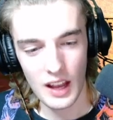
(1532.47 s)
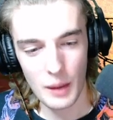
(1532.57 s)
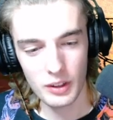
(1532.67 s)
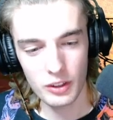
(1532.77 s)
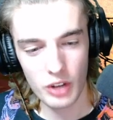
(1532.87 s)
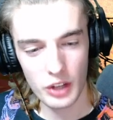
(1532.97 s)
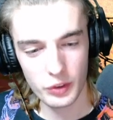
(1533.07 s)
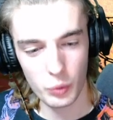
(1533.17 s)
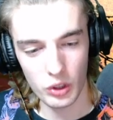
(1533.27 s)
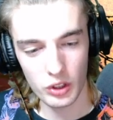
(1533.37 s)
going to draw a
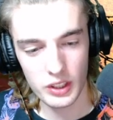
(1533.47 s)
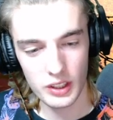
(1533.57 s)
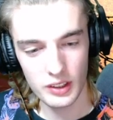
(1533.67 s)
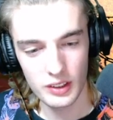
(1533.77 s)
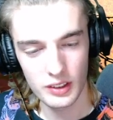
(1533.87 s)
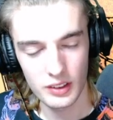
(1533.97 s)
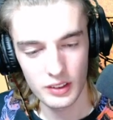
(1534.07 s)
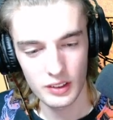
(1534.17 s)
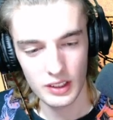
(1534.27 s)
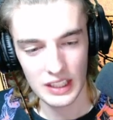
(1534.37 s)
squirrel here.
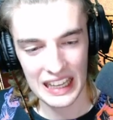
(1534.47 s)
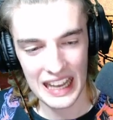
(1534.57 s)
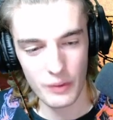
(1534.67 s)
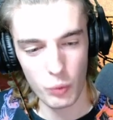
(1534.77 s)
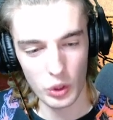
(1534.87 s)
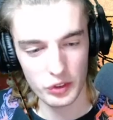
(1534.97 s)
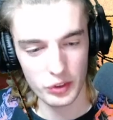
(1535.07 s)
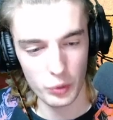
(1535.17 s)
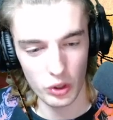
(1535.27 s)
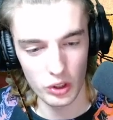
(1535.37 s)
Can I have 1
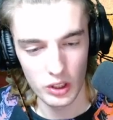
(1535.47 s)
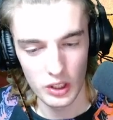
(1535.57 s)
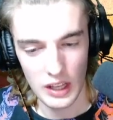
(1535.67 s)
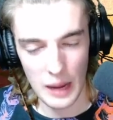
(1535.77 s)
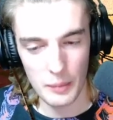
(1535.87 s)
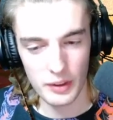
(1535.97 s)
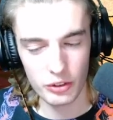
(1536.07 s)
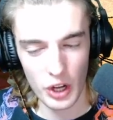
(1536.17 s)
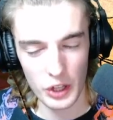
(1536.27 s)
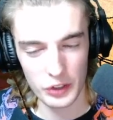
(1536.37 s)
squirrel? I'm going to
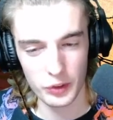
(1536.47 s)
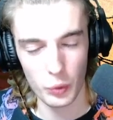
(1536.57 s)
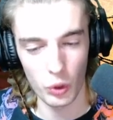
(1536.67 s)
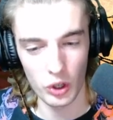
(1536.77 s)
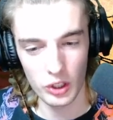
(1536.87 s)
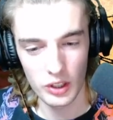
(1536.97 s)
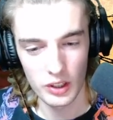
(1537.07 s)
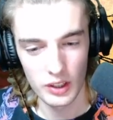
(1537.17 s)
draw a squirrel.